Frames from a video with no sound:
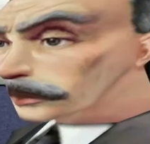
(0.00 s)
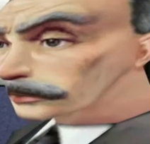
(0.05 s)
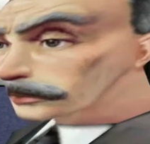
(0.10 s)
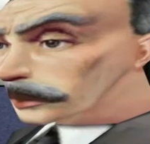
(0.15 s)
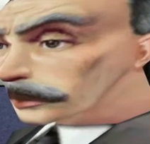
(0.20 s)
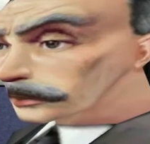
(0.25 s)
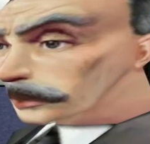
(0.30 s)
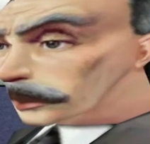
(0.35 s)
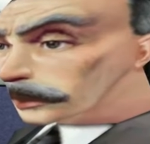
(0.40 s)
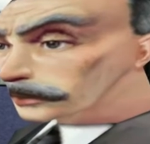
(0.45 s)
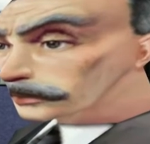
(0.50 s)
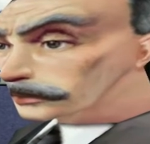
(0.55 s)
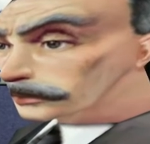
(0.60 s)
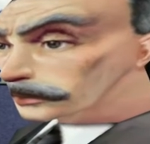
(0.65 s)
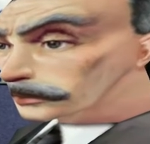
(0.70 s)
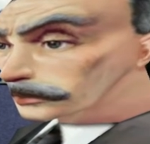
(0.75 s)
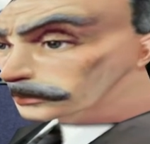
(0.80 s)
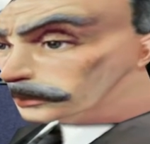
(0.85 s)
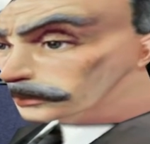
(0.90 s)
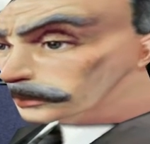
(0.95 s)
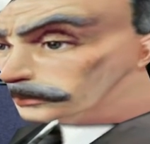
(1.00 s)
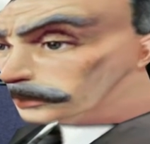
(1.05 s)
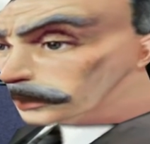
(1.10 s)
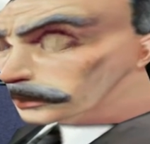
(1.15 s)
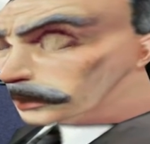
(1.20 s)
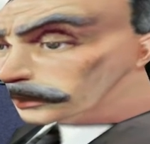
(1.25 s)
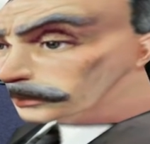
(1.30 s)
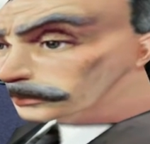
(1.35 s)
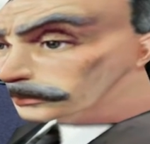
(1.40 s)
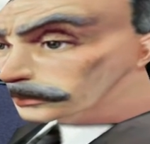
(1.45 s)
That's not what it
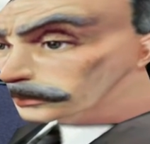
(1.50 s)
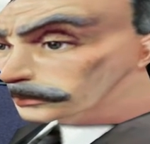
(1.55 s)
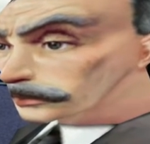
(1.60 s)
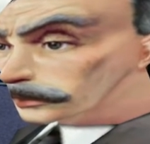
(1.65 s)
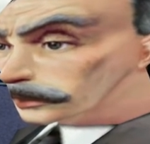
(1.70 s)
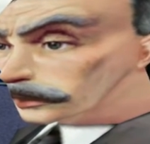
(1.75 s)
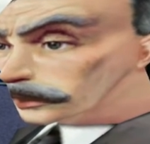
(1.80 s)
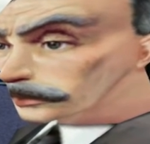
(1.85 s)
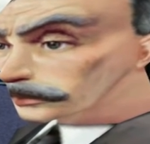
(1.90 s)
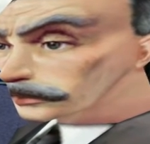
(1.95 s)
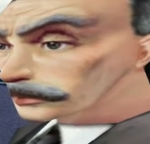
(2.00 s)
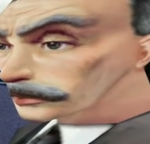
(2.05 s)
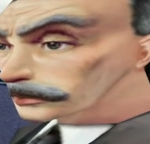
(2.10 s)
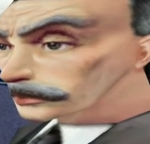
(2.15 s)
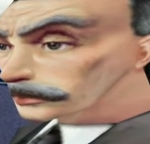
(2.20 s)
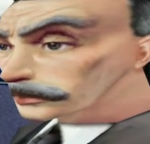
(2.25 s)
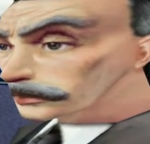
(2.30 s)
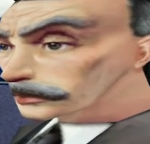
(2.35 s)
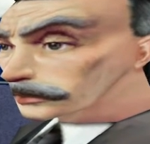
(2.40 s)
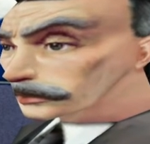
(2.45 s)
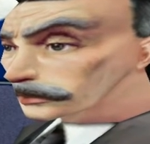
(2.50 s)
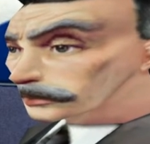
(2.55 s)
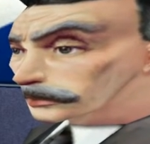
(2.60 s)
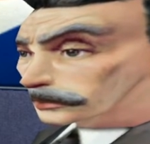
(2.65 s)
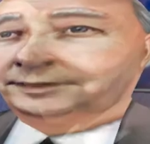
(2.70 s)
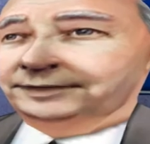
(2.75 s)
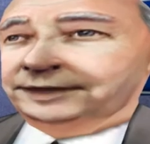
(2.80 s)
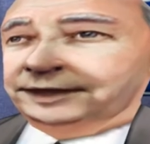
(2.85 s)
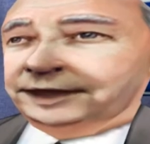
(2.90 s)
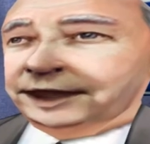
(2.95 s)
sounded like to me.
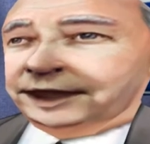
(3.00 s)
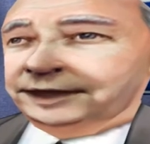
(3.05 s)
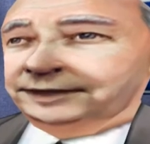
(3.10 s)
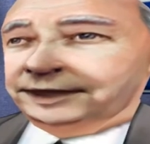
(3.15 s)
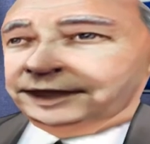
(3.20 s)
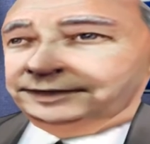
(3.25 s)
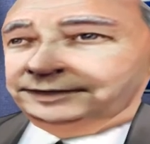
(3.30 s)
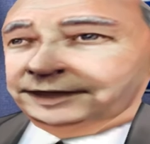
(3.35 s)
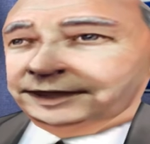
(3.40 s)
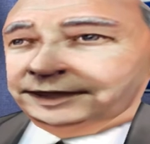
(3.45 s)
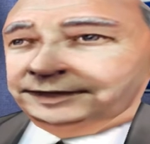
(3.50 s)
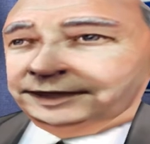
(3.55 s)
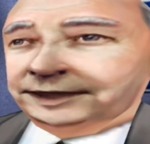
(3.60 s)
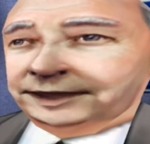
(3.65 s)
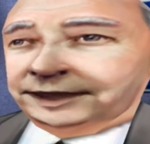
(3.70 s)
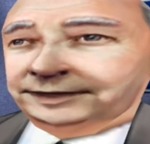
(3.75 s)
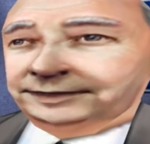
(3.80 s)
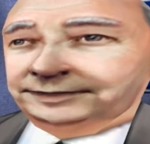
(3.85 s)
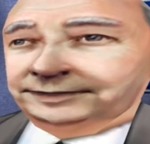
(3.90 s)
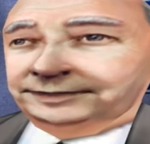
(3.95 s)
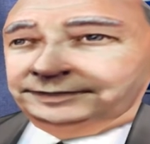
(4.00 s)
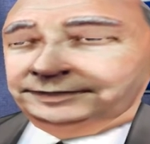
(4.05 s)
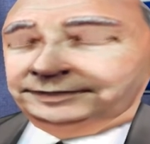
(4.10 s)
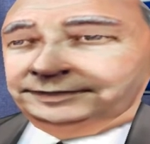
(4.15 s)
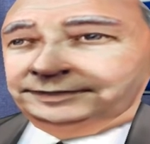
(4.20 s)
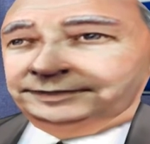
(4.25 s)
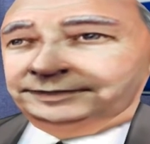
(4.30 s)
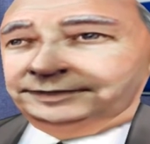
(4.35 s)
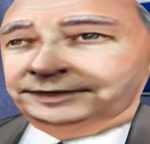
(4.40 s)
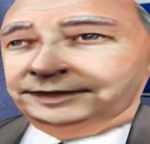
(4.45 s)
Enough of this.
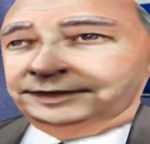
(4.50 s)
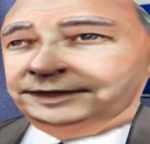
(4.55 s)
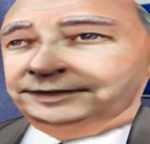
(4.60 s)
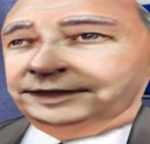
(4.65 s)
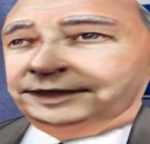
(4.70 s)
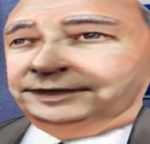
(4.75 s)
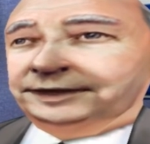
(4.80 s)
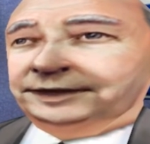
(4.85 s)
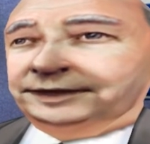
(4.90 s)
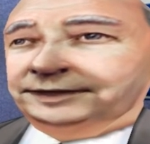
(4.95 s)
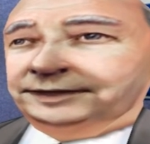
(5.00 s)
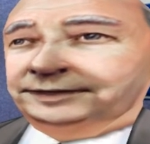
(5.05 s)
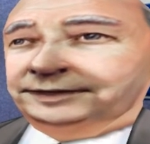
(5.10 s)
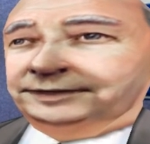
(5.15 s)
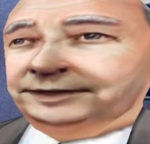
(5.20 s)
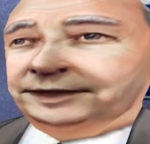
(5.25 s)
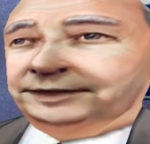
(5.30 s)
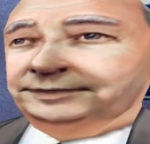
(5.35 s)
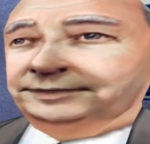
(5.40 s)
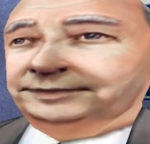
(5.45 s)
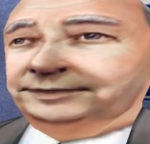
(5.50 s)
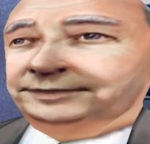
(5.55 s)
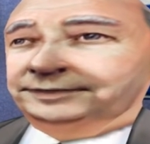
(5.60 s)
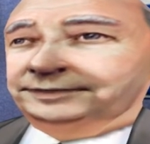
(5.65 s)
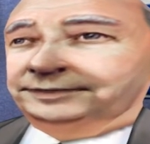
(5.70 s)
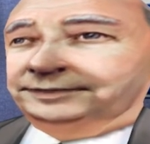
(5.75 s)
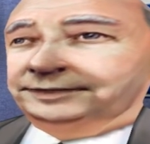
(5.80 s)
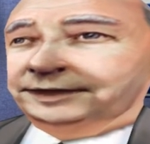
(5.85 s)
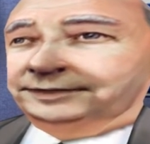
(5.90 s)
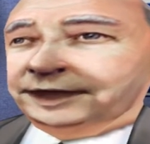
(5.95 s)
Time is of the essence.
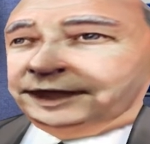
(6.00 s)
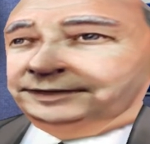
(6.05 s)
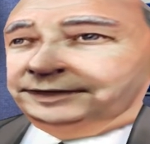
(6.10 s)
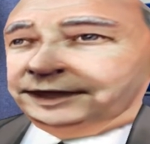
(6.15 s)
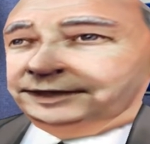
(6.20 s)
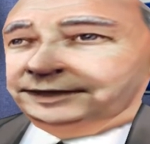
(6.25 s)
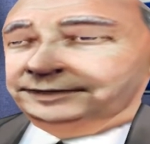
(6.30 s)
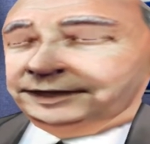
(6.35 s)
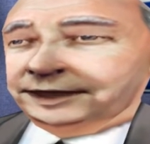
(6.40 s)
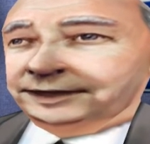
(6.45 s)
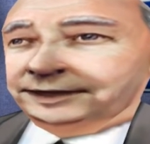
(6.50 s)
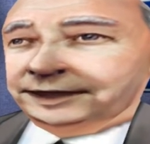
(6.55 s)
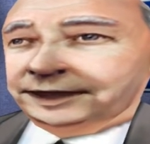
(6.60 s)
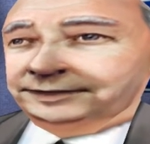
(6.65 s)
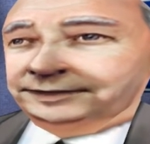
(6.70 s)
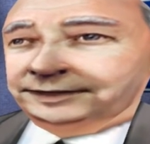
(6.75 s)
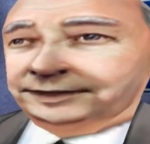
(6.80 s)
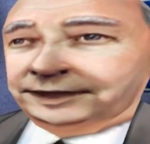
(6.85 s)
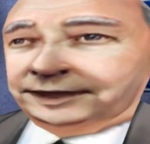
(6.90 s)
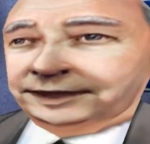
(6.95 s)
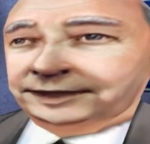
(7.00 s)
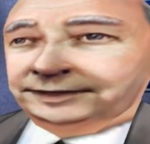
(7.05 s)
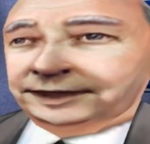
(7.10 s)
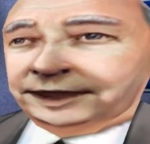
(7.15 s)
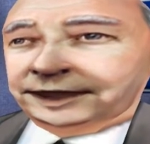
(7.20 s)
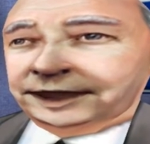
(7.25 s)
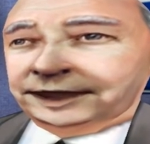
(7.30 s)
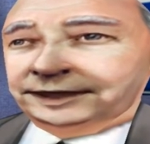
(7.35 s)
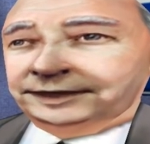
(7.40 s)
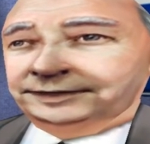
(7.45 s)
Stop by the toy shop before you
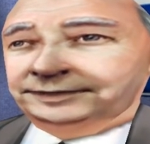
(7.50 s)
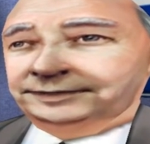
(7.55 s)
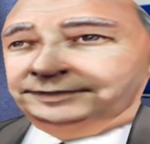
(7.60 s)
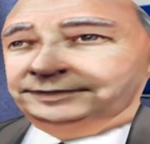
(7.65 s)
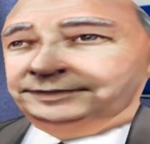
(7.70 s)
go.